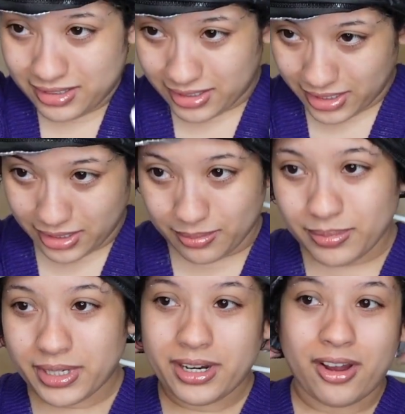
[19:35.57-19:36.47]
Okay,
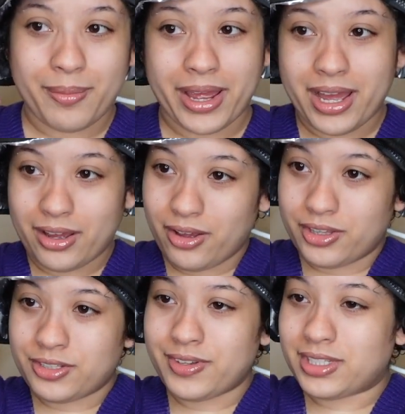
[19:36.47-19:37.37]
put it on my head. Oh,
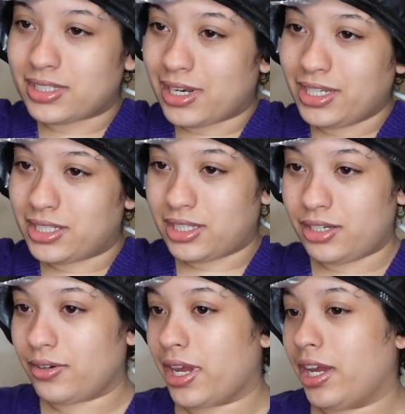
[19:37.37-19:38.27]
this fits
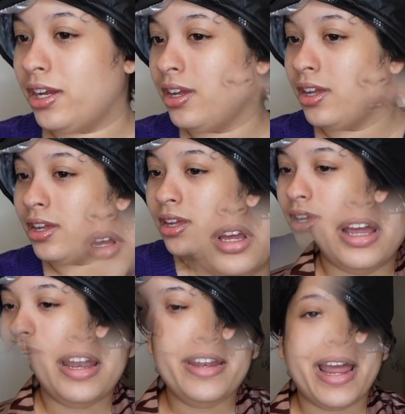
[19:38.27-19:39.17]
nicely, okay.
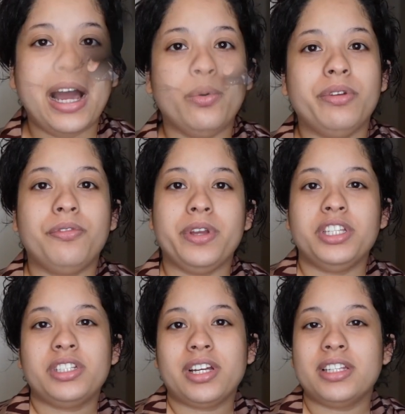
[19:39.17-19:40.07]
Now we've
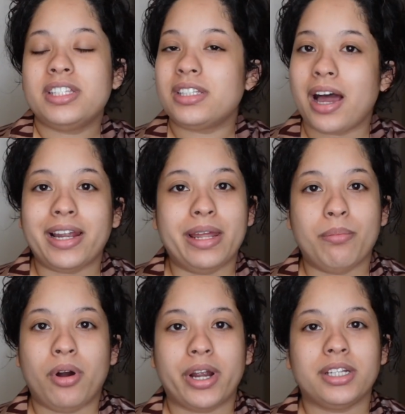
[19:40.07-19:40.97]
reached the styling
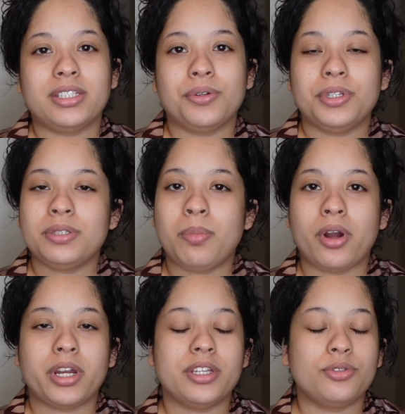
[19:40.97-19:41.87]
part. So this
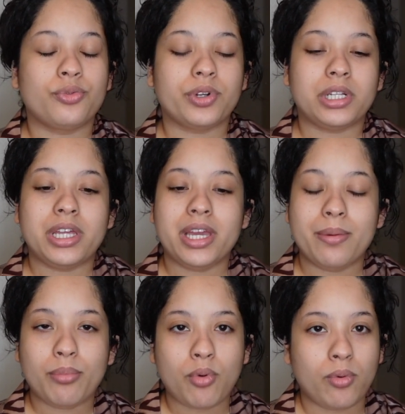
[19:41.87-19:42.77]
part is really
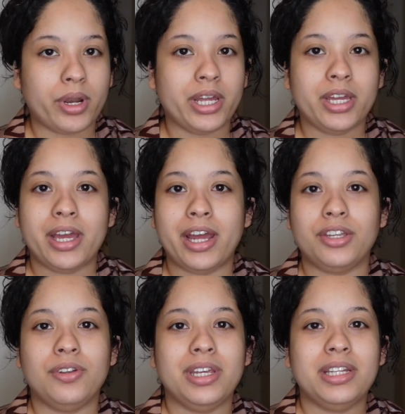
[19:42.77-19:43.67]
important,
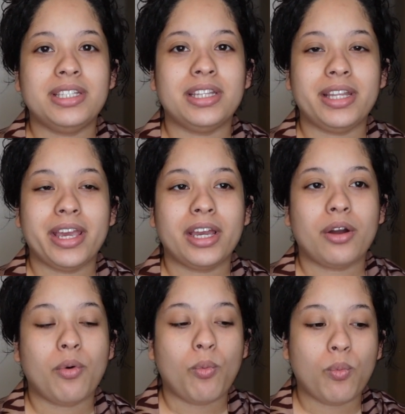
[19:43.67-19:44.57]
and you need to think
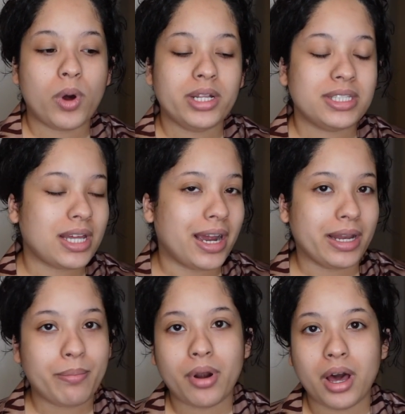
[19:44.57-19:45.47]
what
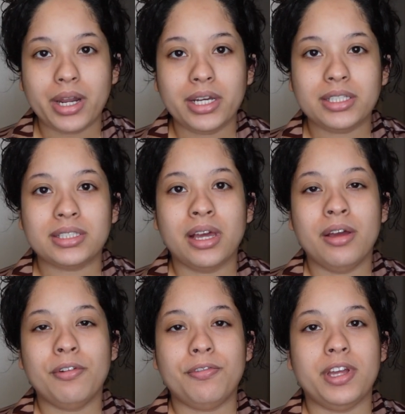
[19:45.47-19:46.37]
styling products
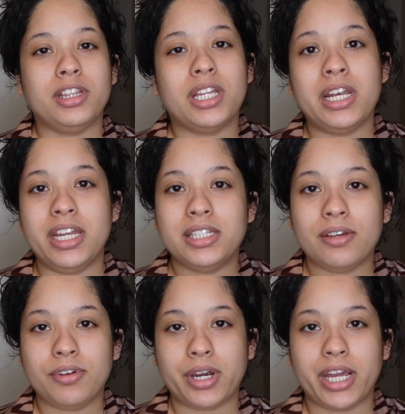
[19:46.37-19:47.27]
fit the needs
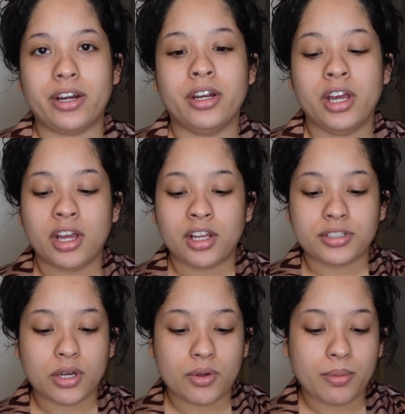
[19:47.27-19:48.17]
of your hair.
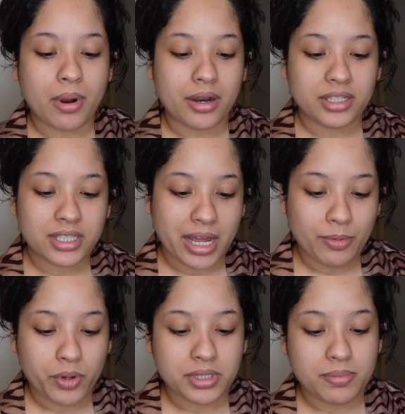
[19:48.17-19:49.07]
So the products I'm
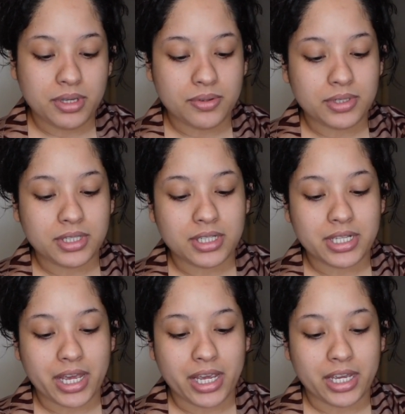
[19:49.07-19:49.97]
going to be using
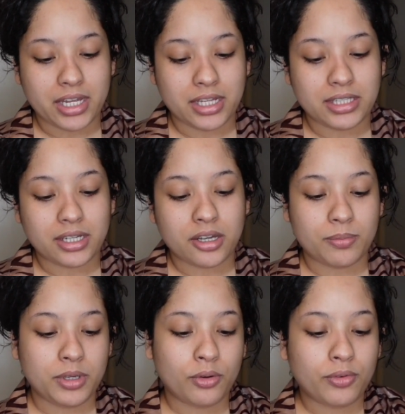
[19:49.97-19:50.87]
today is the
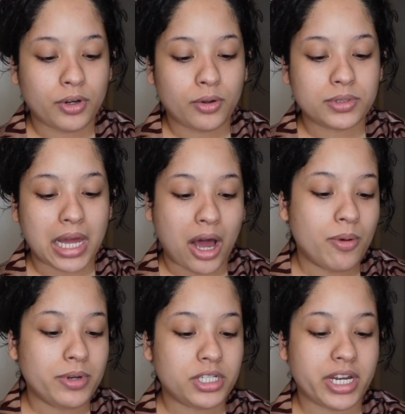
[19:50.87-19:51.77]
Camille Rose
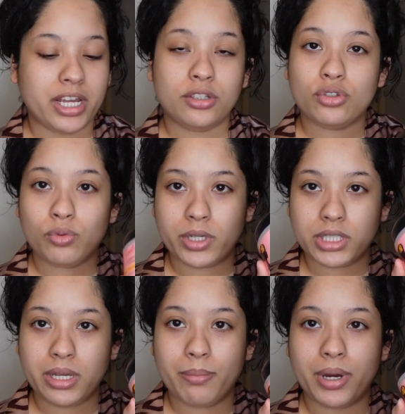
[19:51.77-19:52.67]
Almond J
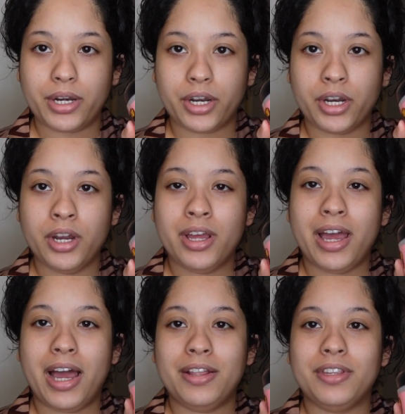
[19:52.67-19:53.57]
Twisting Butter,
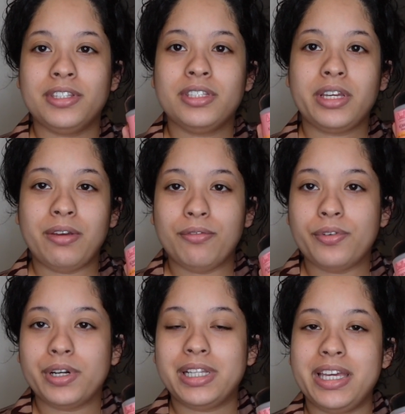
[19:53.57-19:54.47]
and this is a
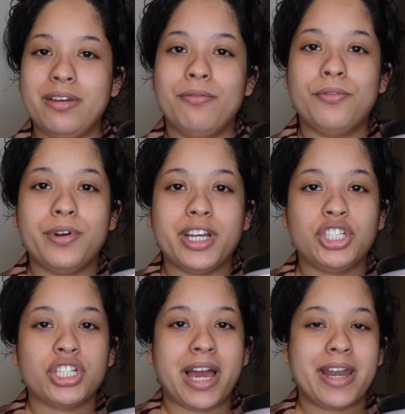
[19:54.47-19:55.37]
really
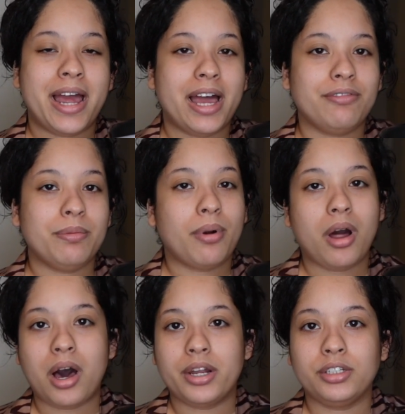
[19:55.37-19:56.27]
rich and heavy
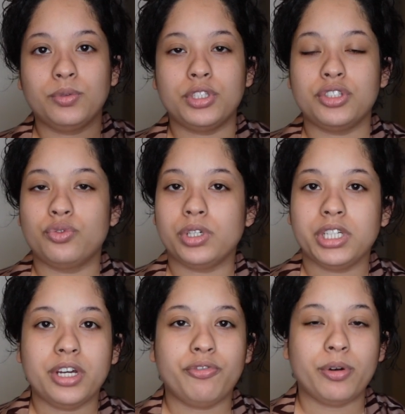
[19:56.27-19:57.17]
product, which is really
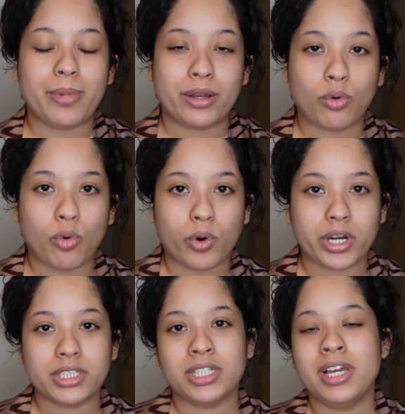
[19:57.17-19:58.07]
good for my
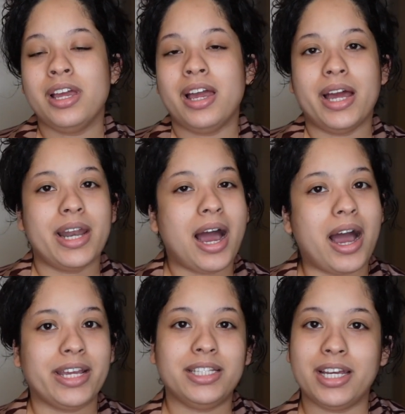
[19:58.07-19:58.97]
coarse and
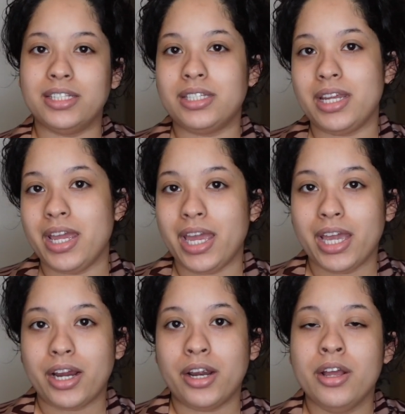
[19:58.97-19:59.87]
high density
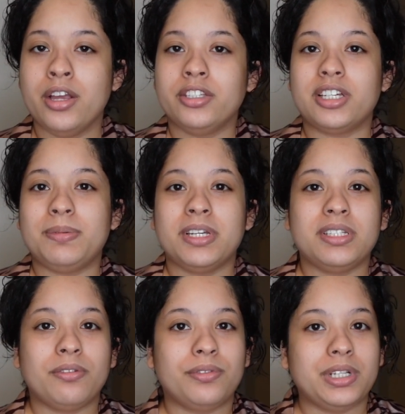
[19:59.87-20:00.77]
hair, just because
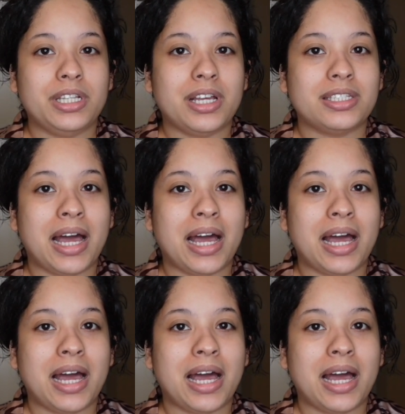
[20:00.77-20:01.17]
it really does